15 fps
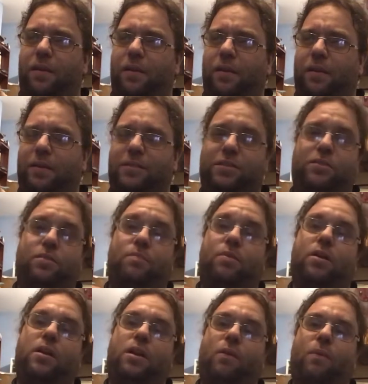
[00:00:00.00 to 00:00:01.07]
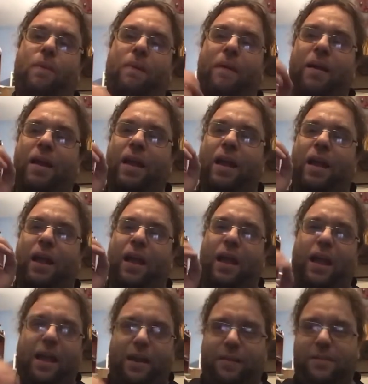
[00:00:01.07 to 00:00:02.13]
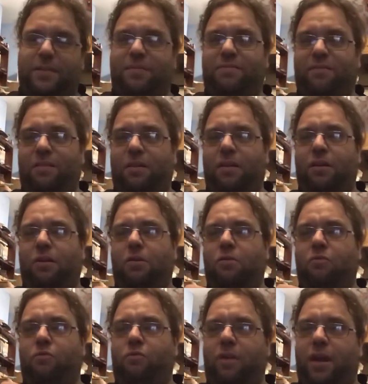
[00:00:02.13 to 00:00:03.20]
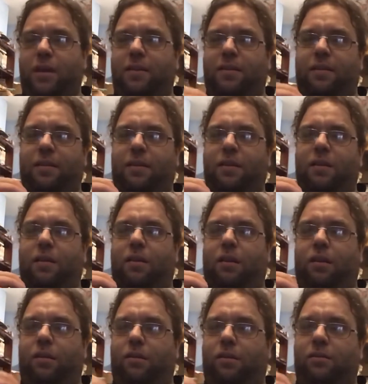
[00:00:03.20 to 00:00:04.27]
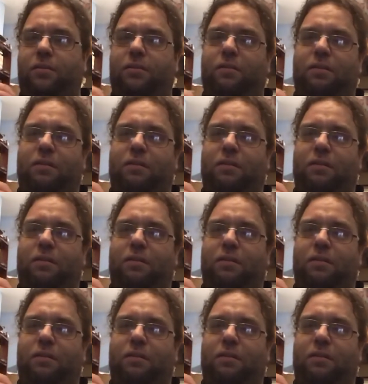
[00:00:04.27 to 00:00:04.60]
as somebody who has read a lot of